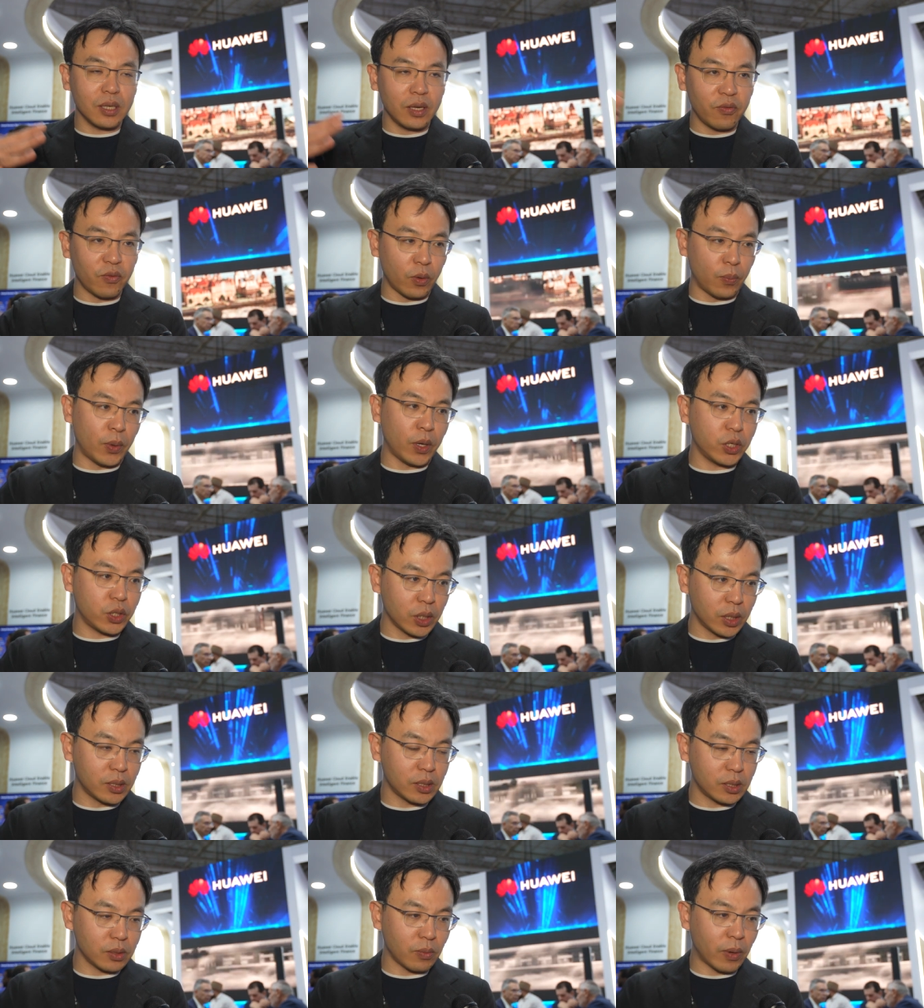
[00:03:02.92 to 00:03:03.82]

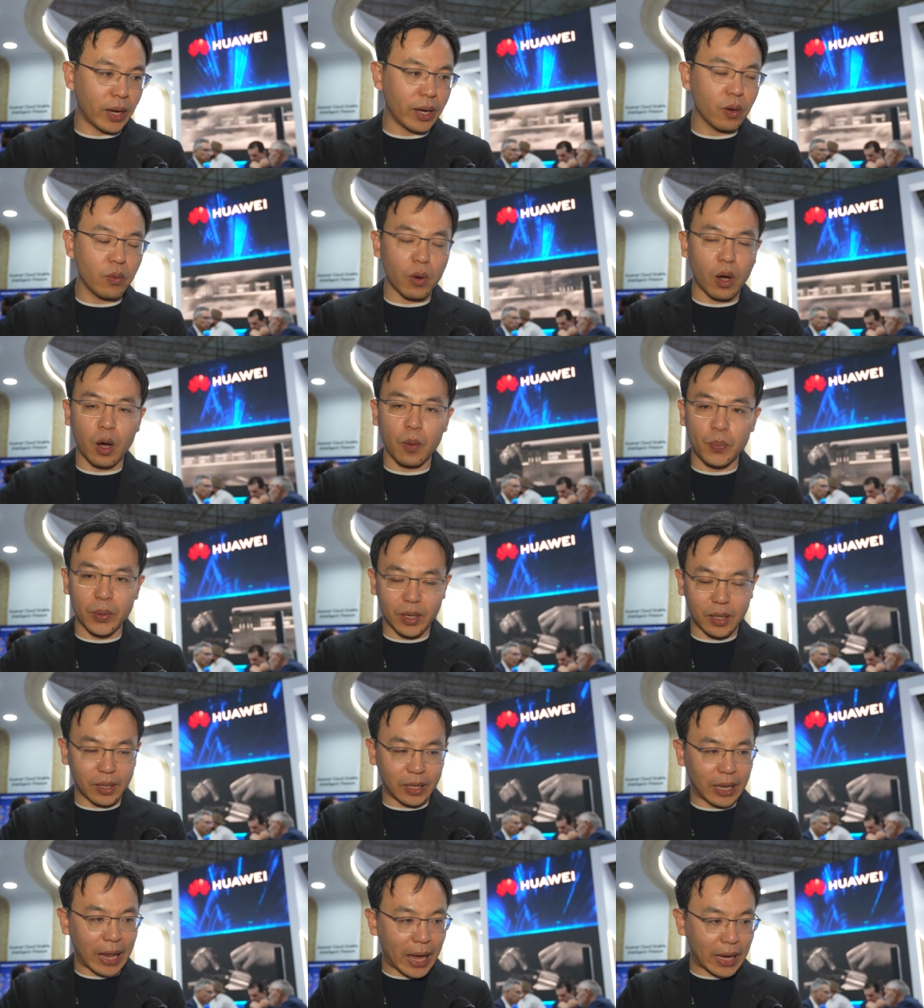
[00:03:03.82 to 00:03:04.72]
informations, right, will be
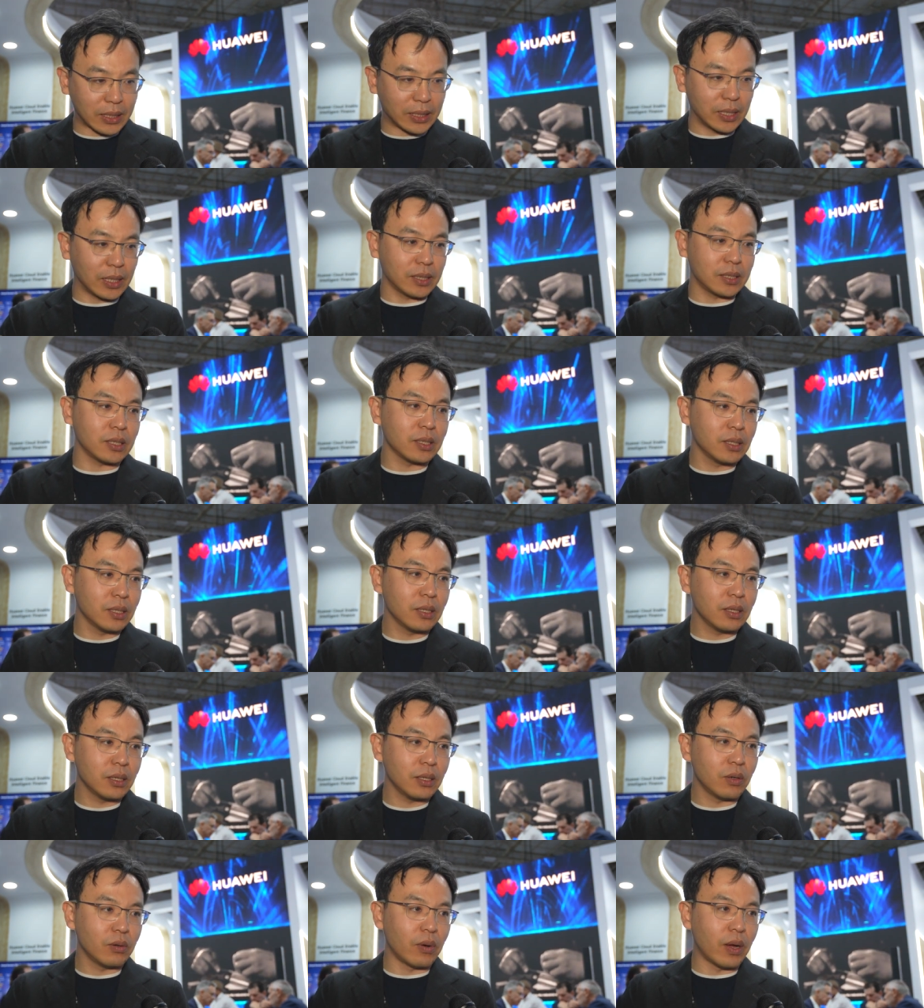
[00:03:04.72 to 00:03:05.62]
collected,
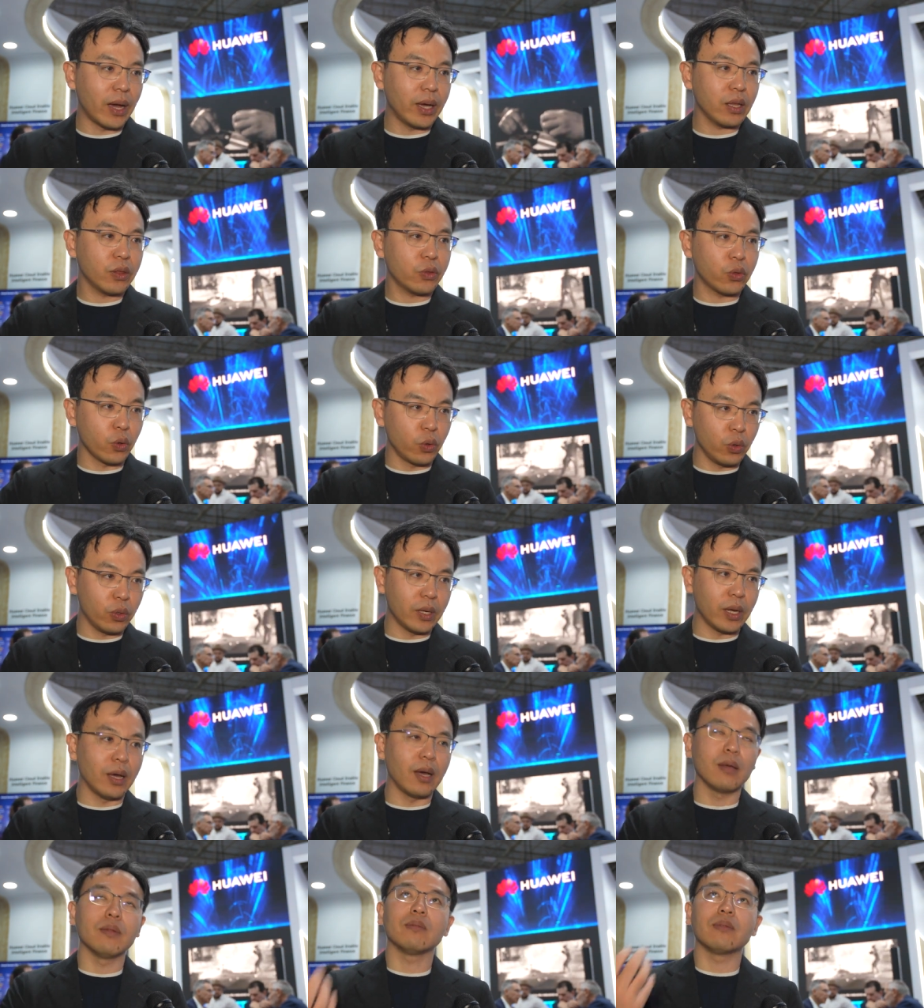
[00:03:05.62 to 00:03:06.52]
right, through
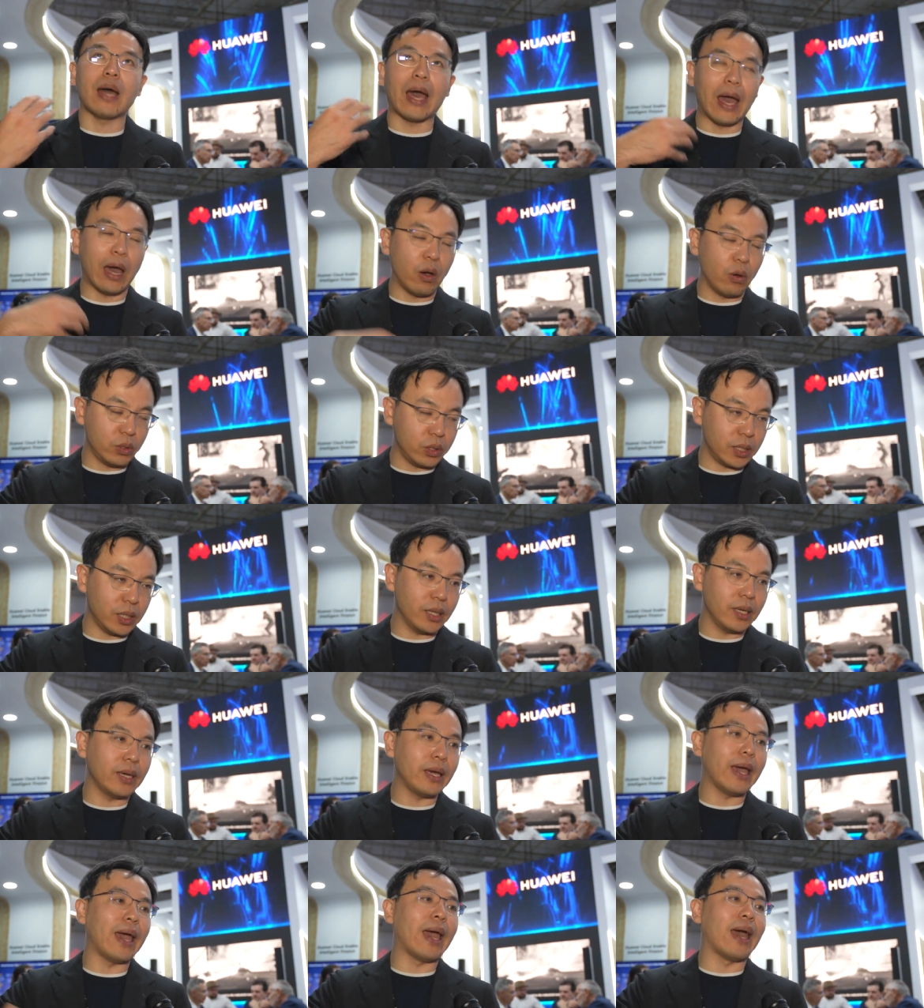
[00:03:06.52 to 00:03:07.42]
the
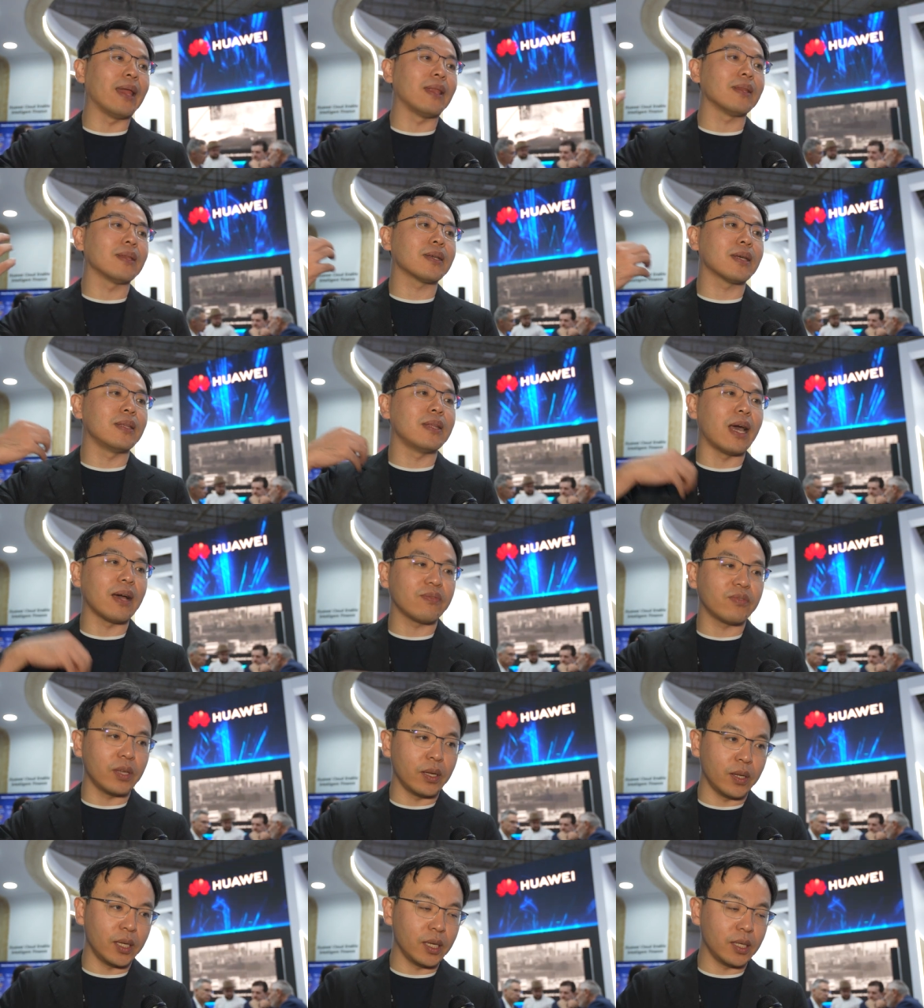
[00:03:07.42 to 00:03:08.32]
IoT and
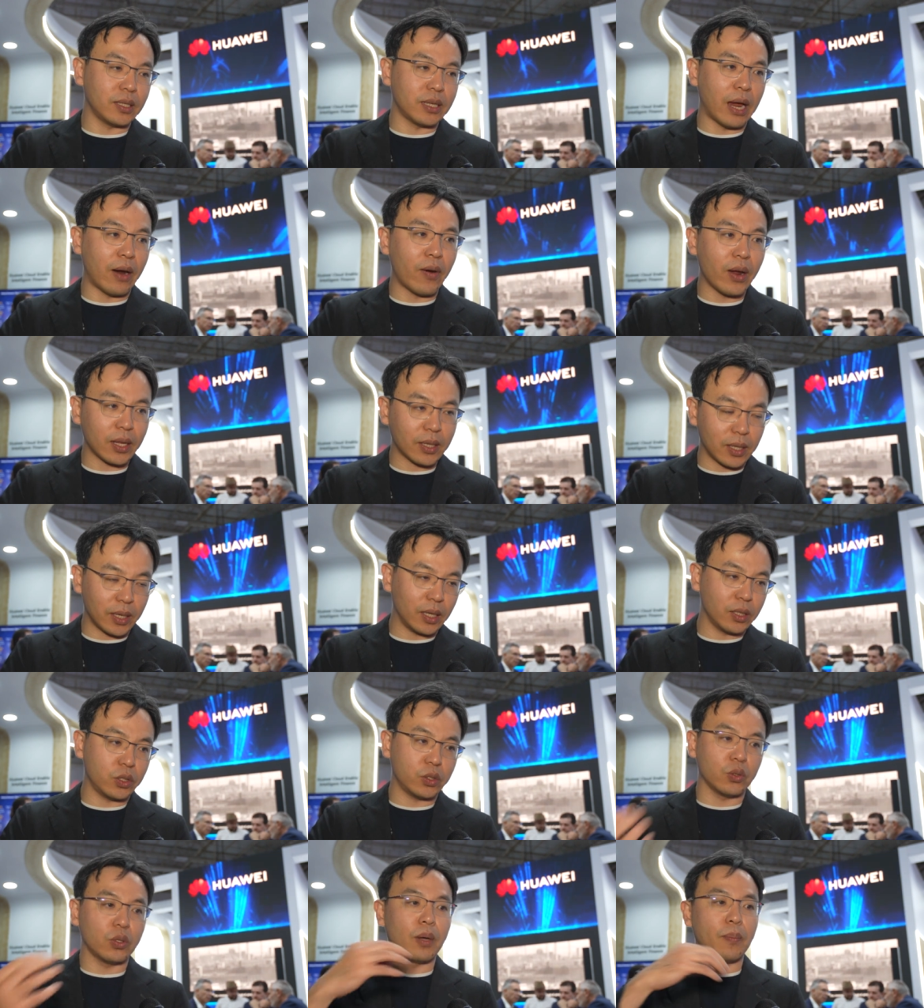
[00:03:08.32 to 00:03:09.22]
connectivity directly
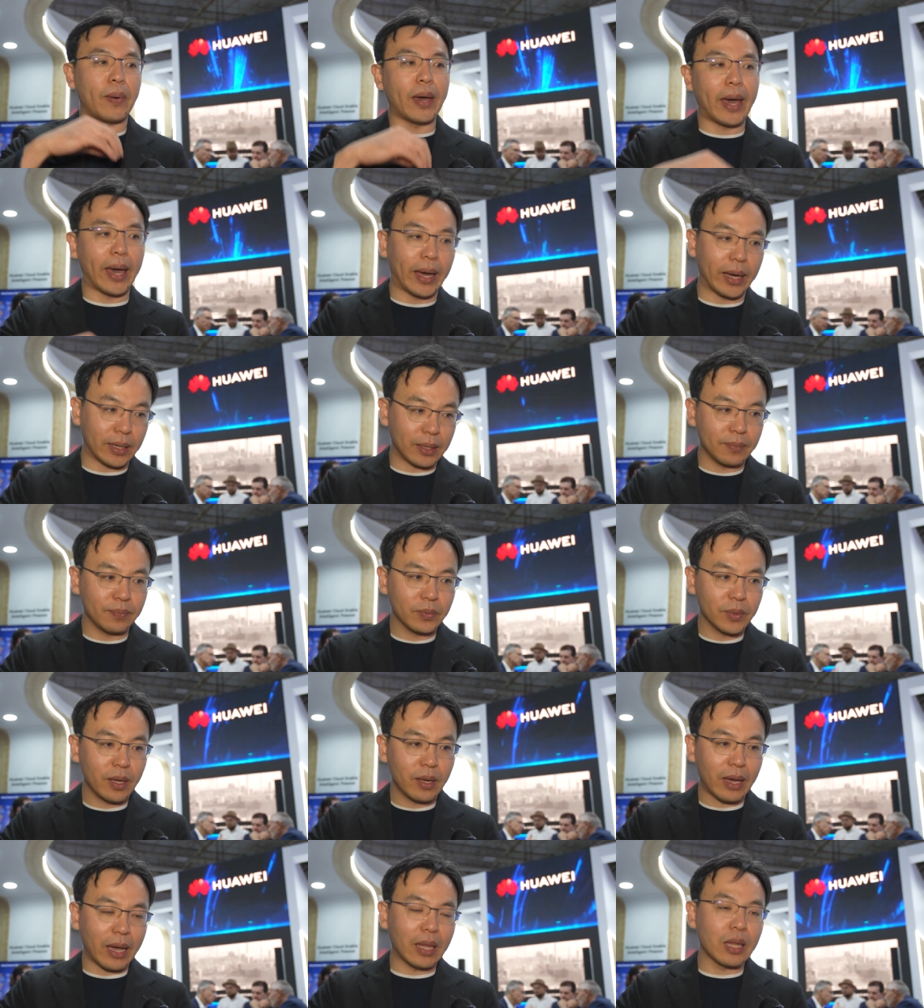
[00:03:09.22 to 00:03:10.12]
to the bank.
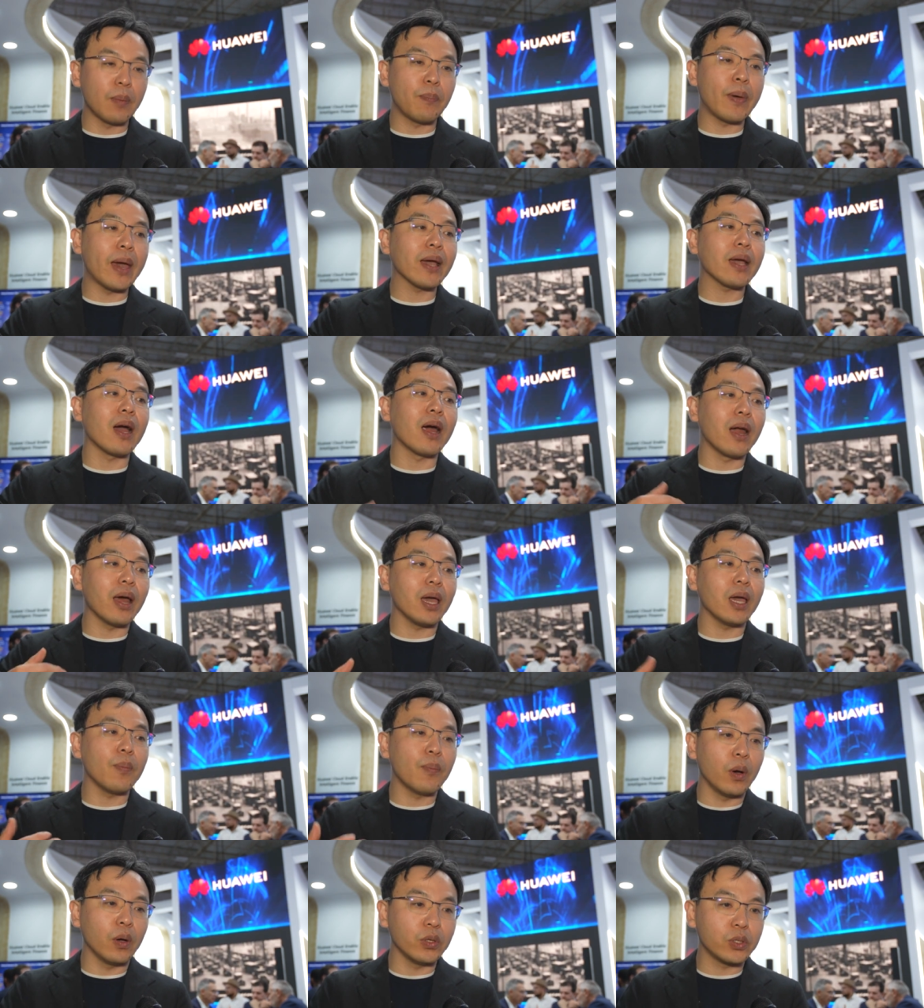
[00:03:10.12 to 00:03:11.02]
And the bank are
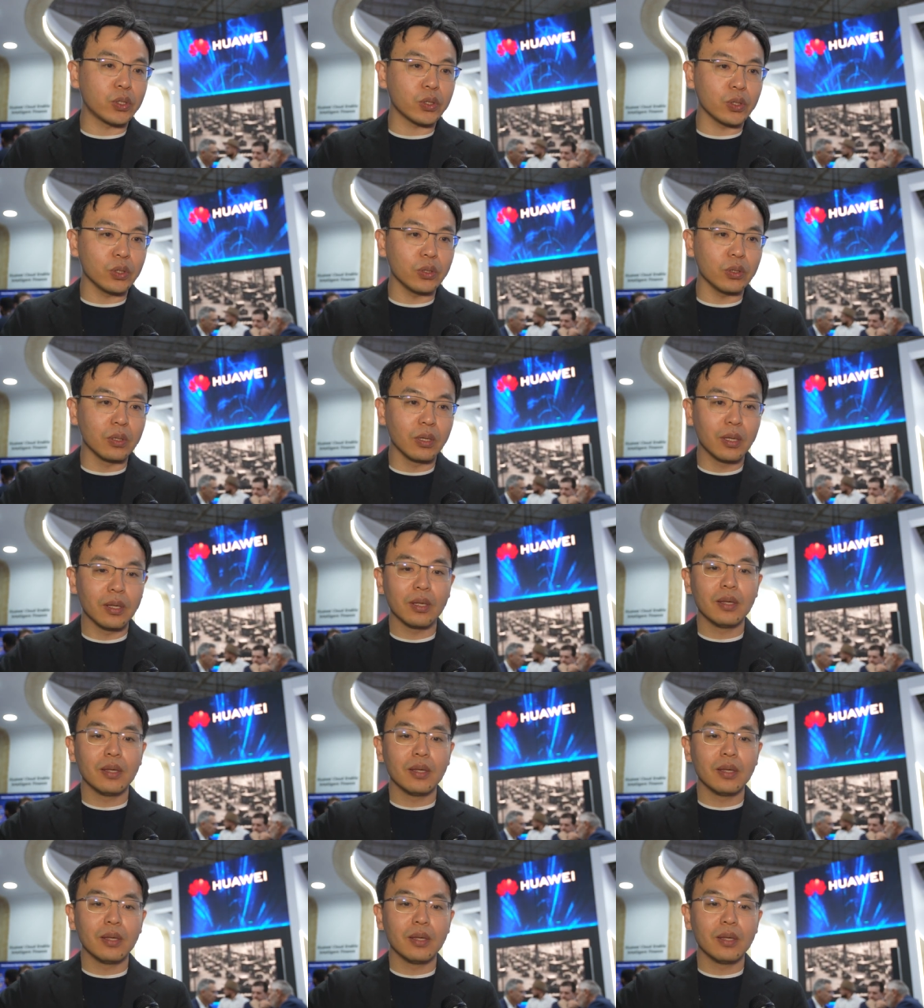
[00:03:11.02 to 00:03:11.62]
able to